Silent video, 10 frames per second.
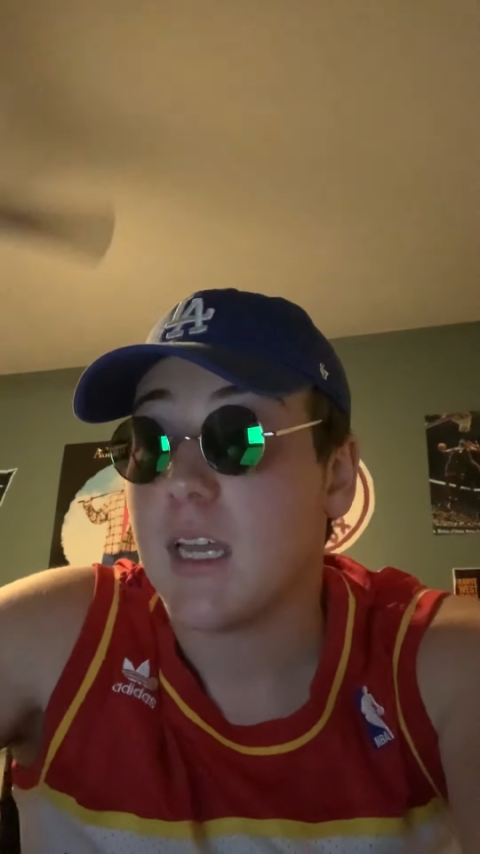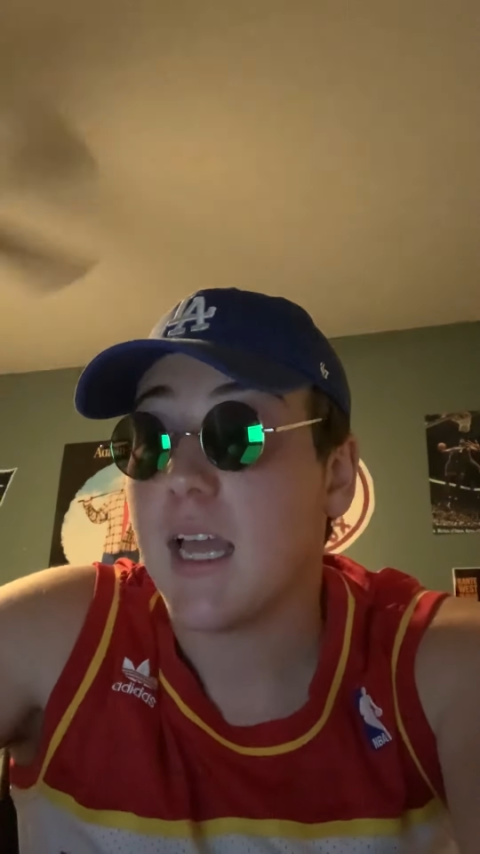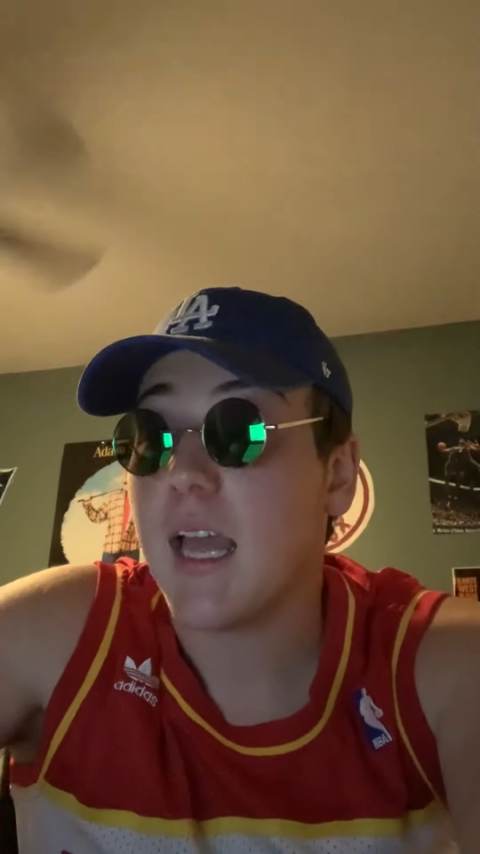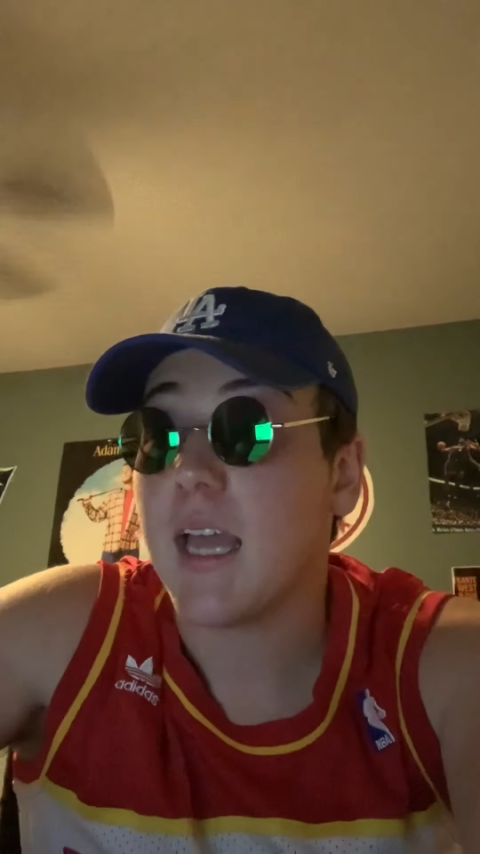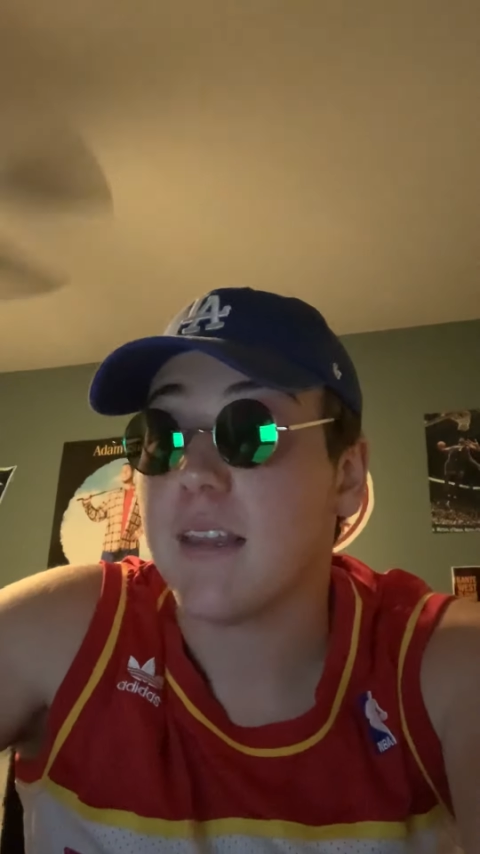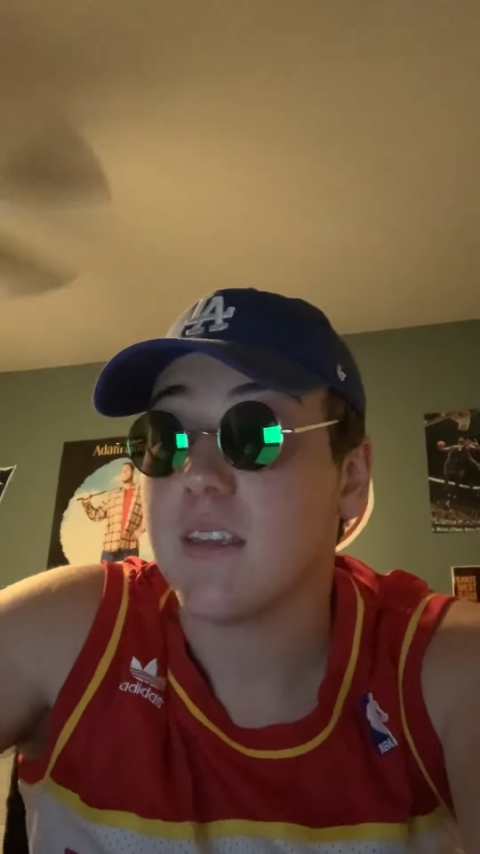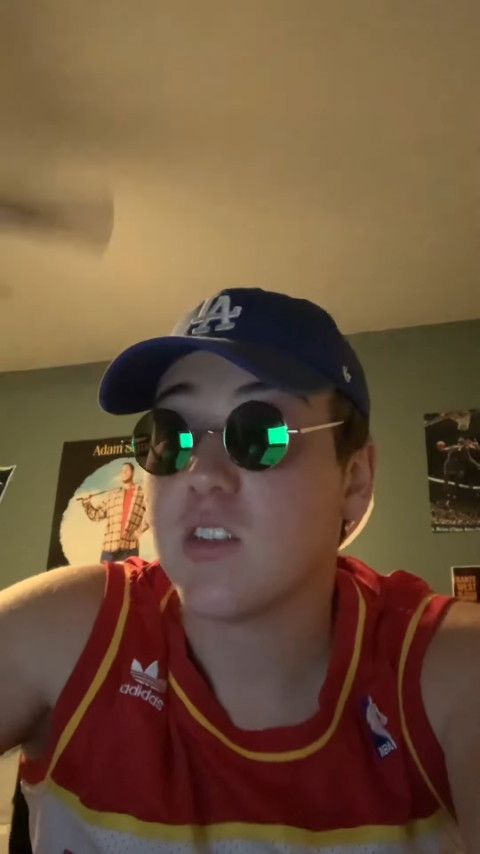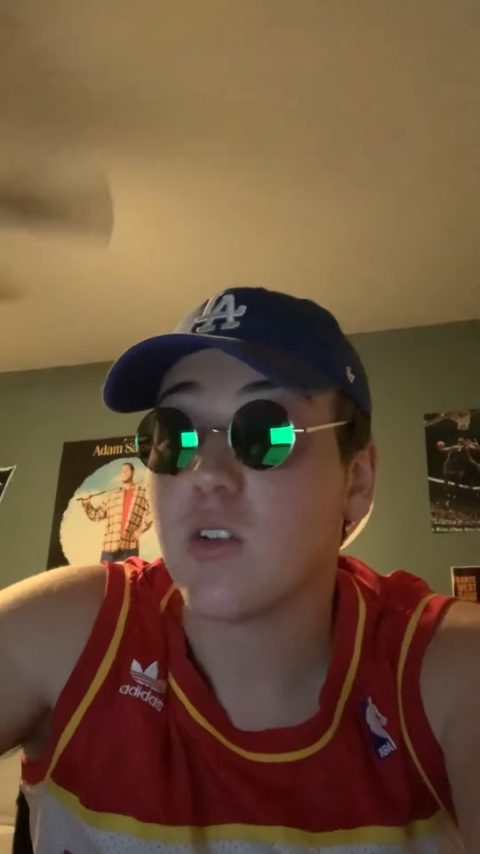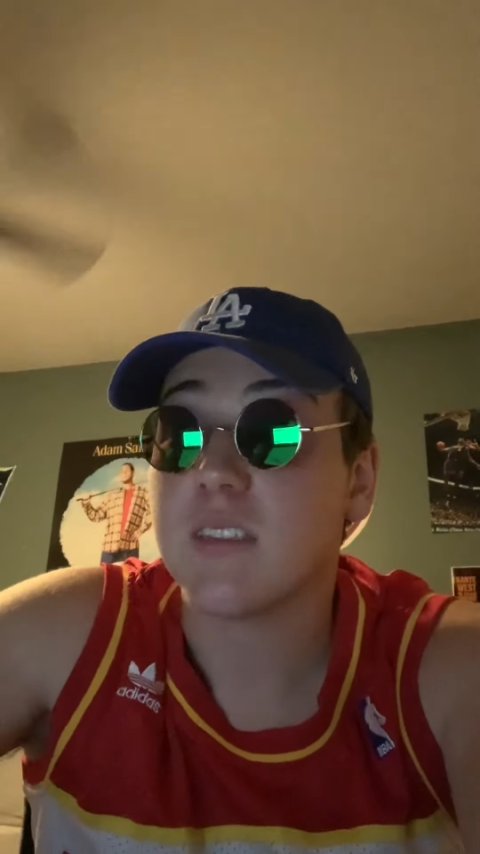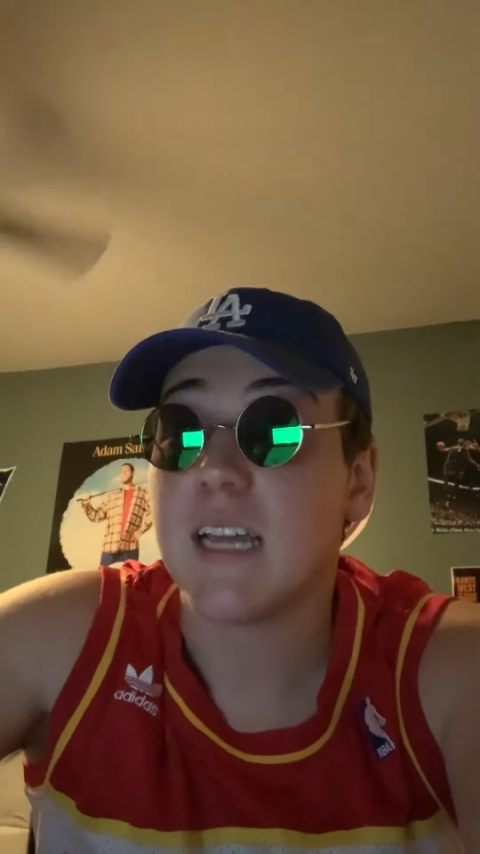And this
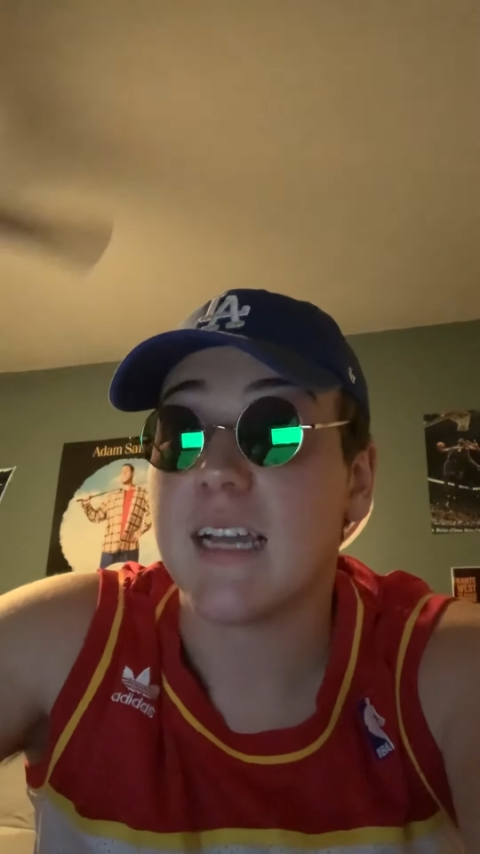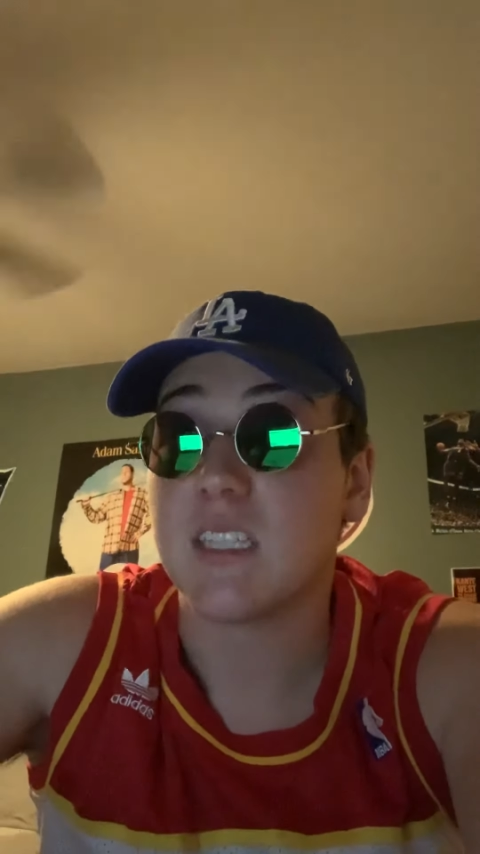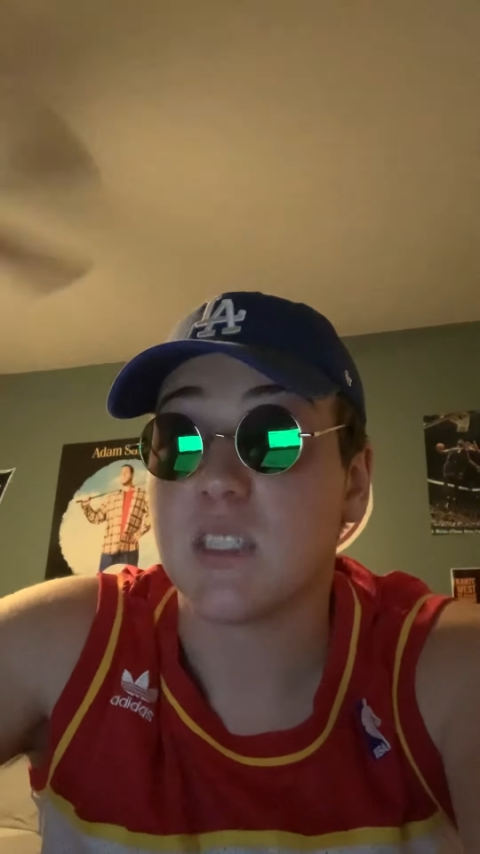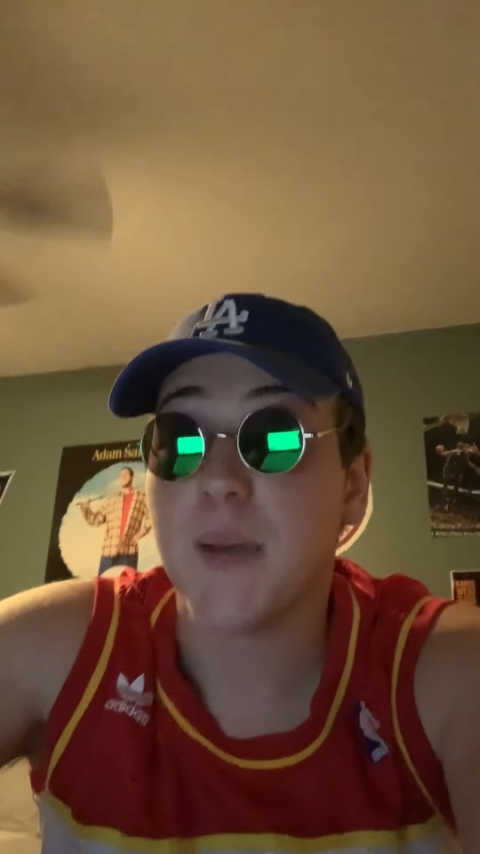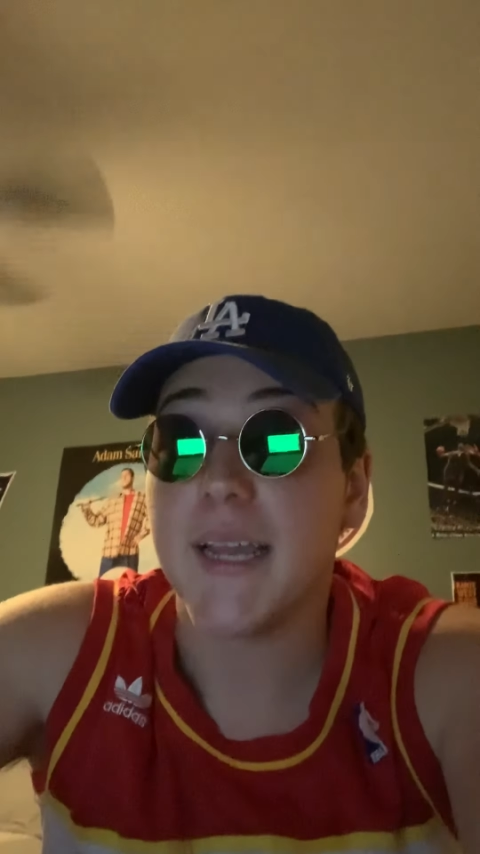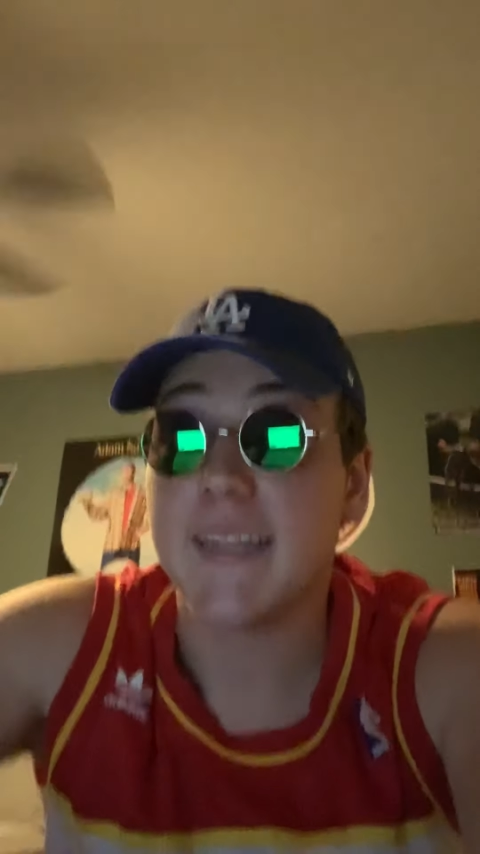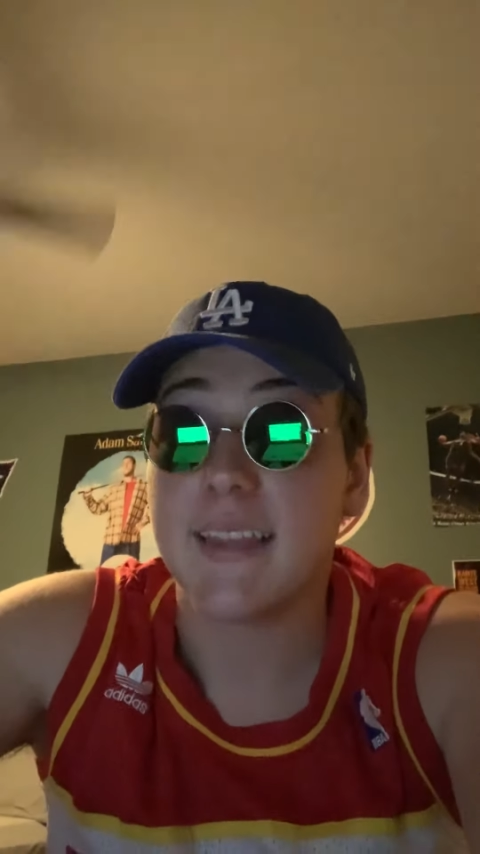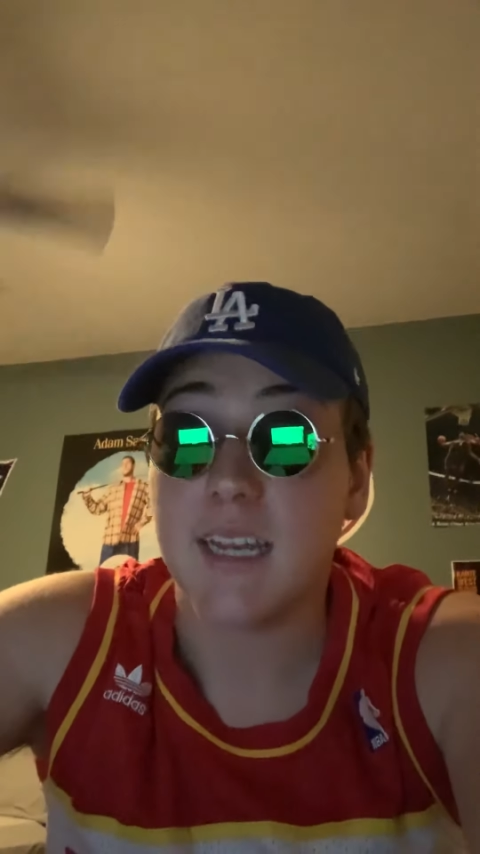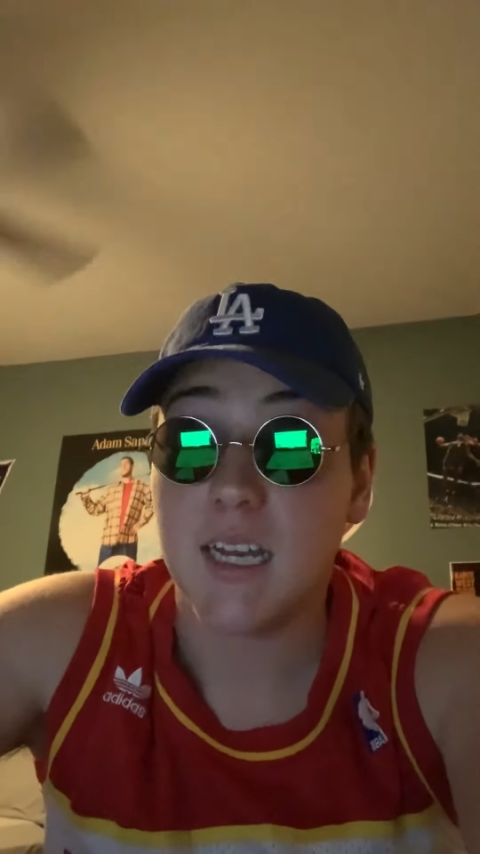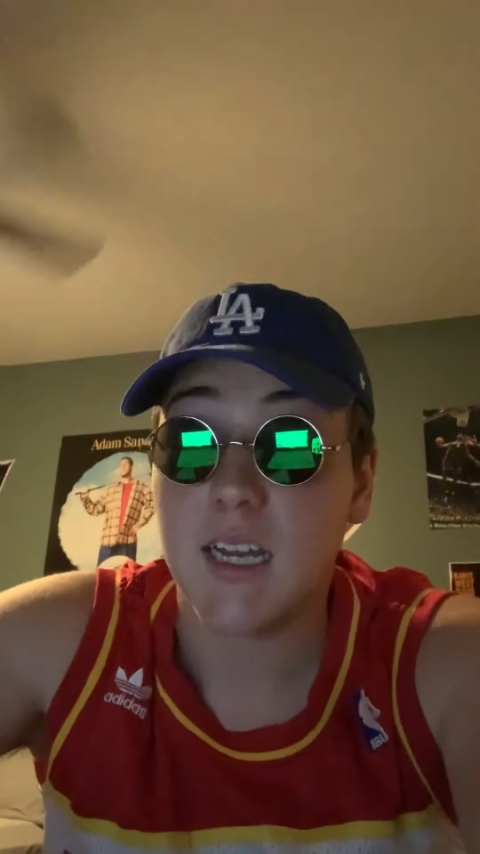shows that despite
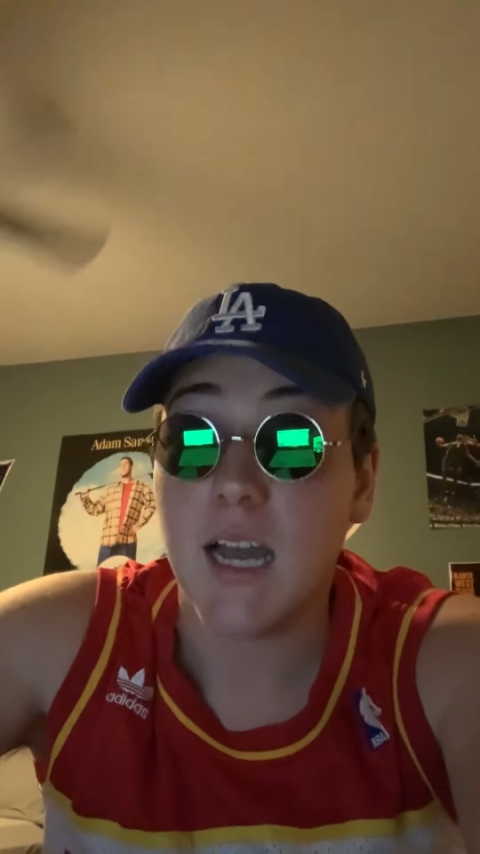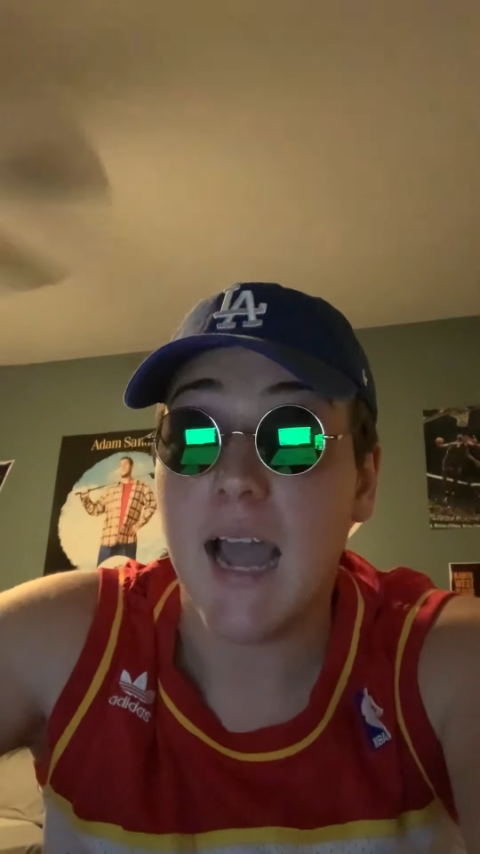the